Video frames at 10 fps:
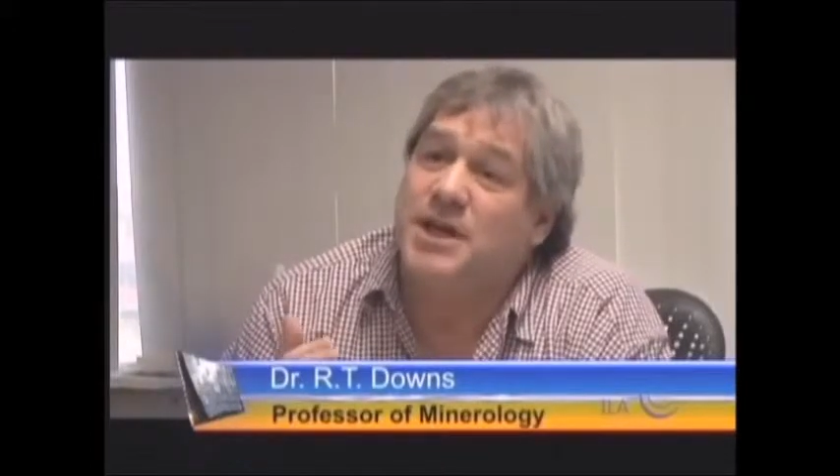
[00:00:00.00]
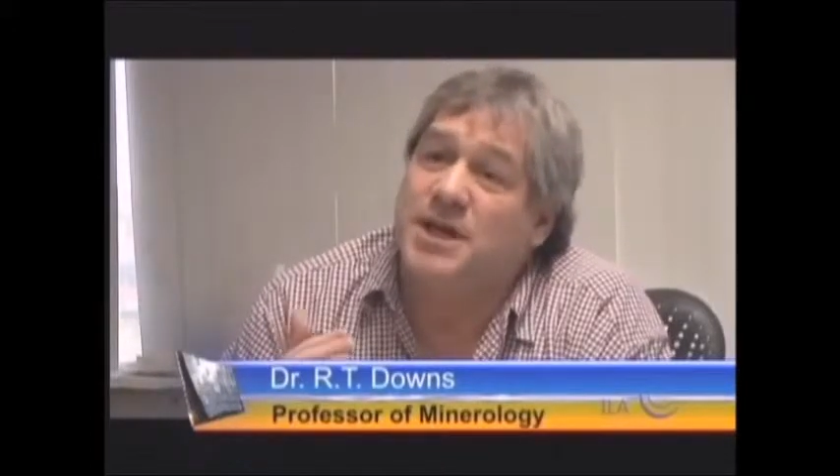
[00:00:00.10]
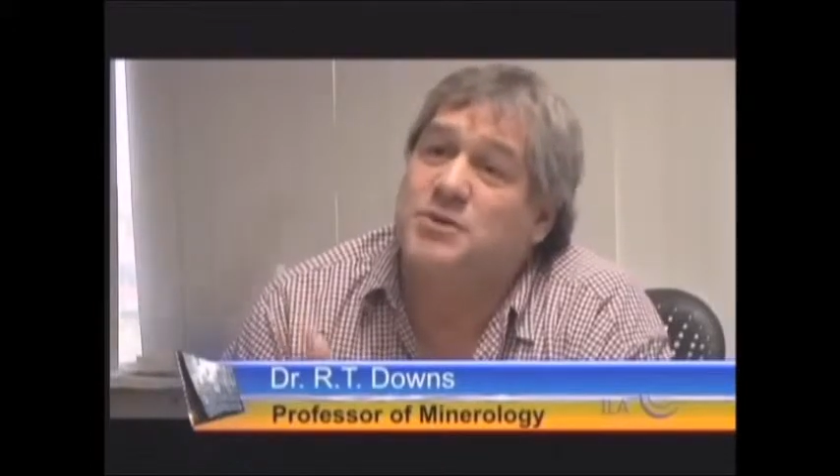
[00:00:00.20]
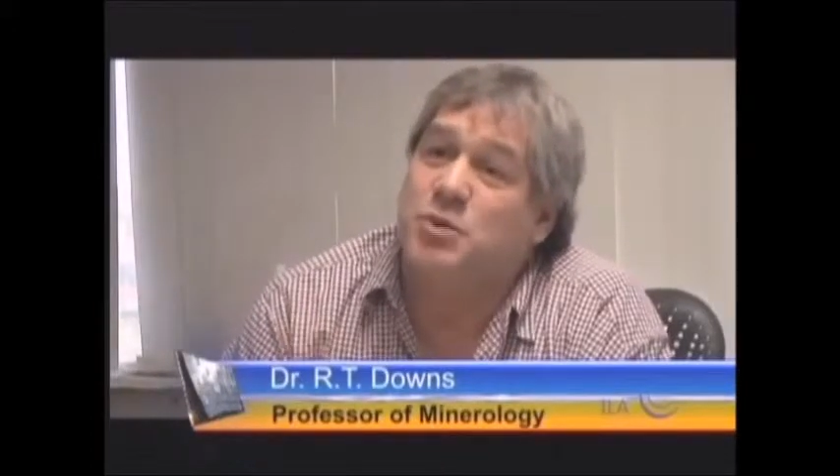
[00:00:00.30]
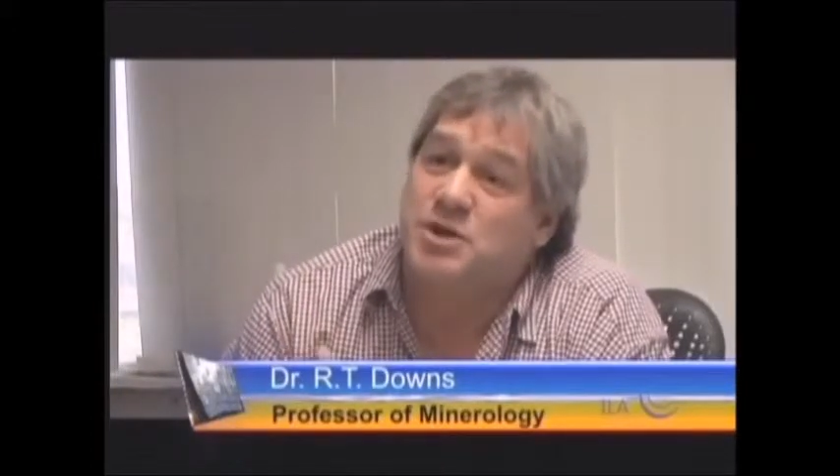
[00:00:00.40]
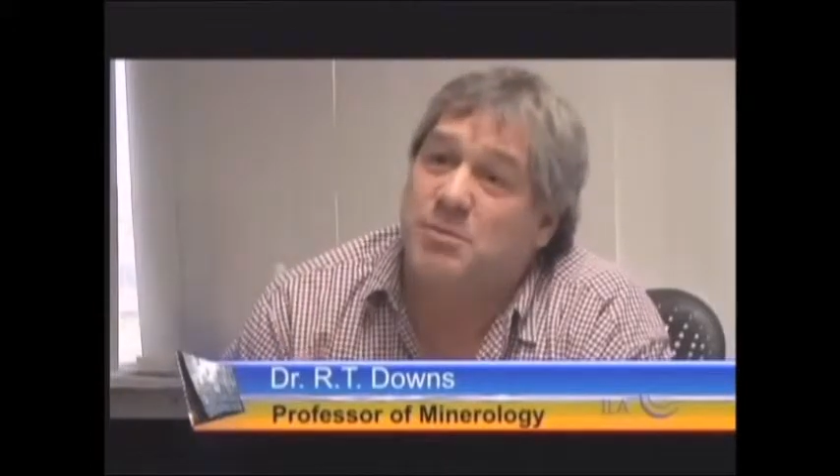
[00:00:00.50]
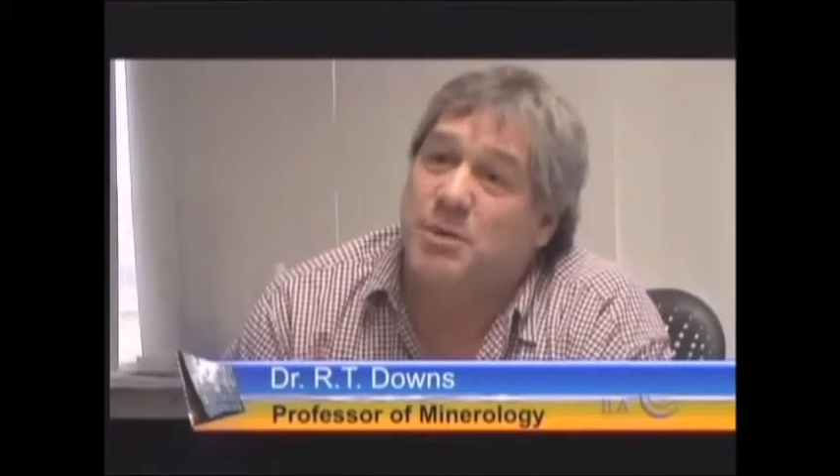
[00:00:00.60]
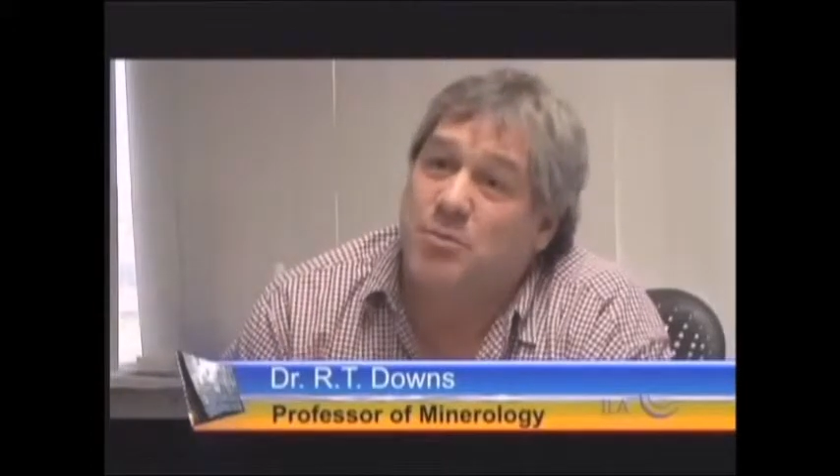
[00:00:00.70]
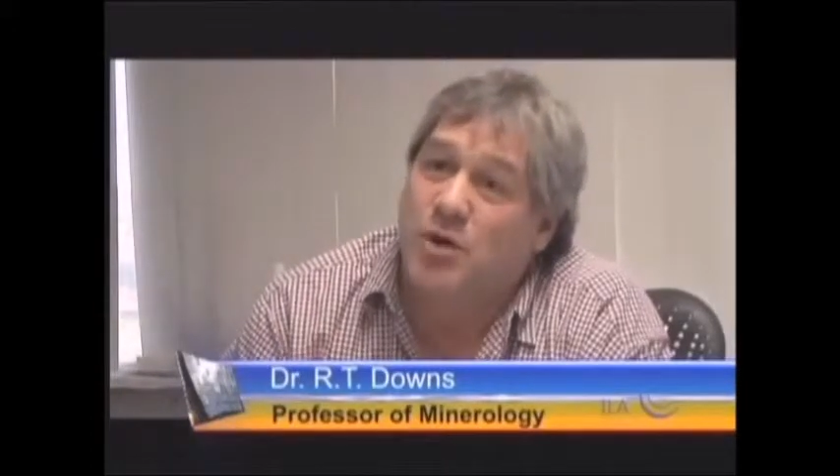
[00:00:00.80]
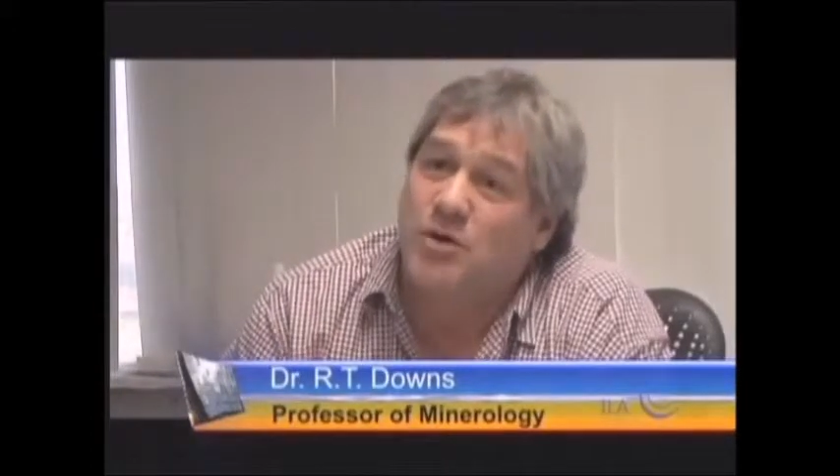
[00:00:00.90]
each which had
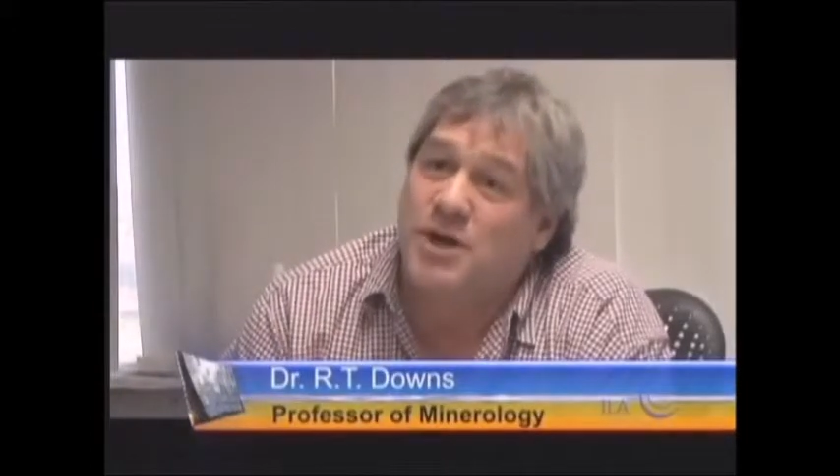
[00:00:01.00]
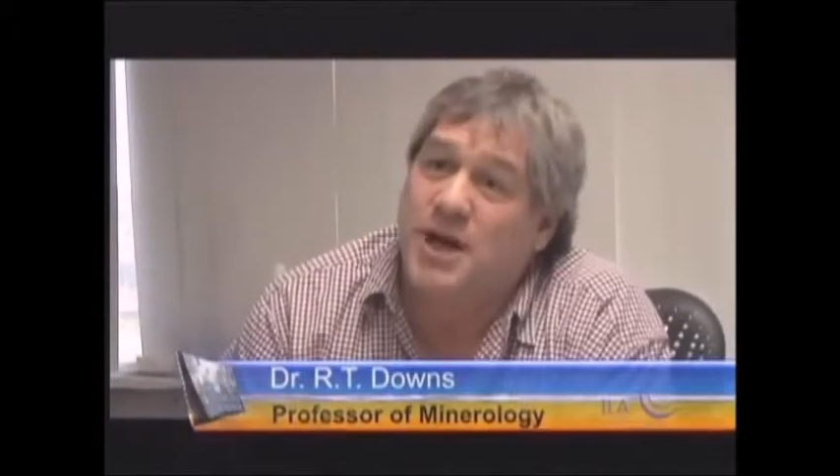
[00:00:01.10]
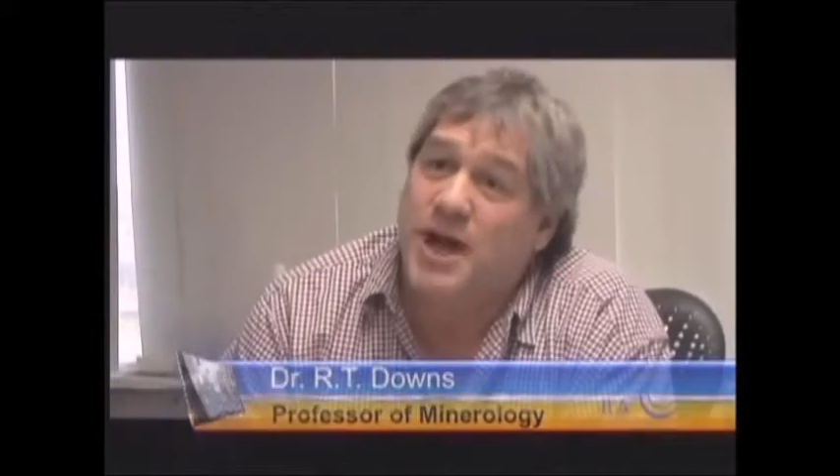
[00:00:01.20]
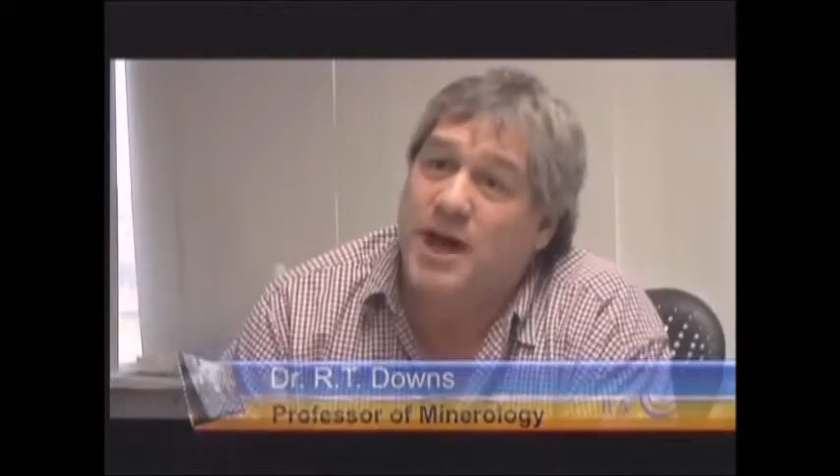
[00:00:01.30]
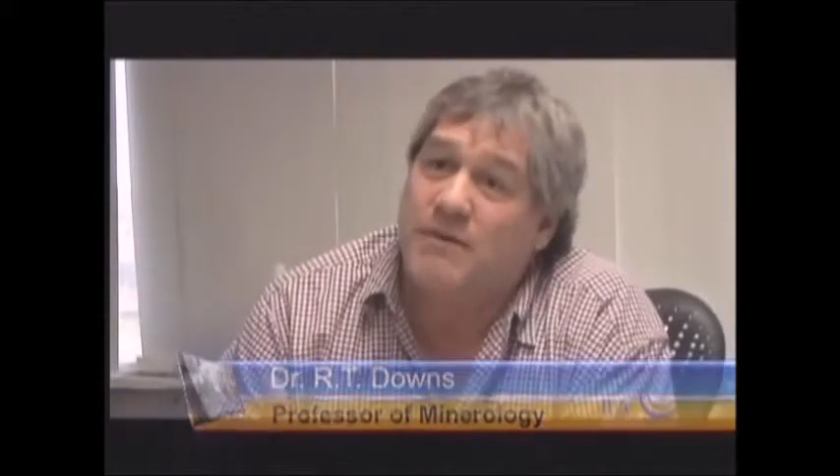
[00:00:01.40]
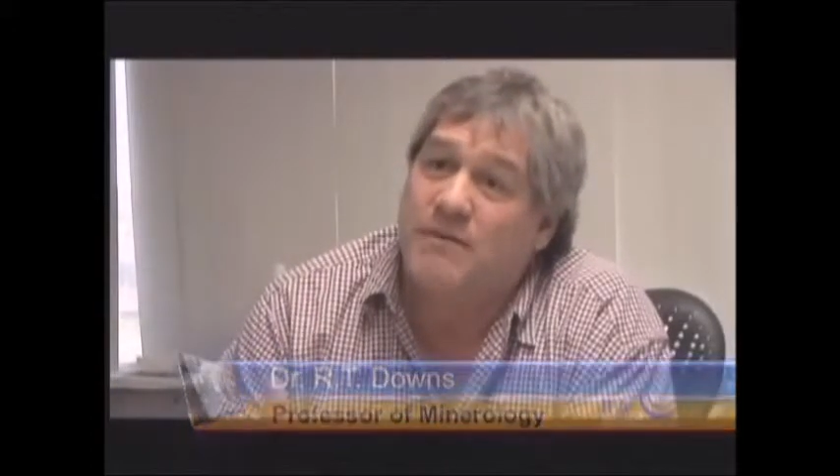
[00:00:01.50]
been broken in half,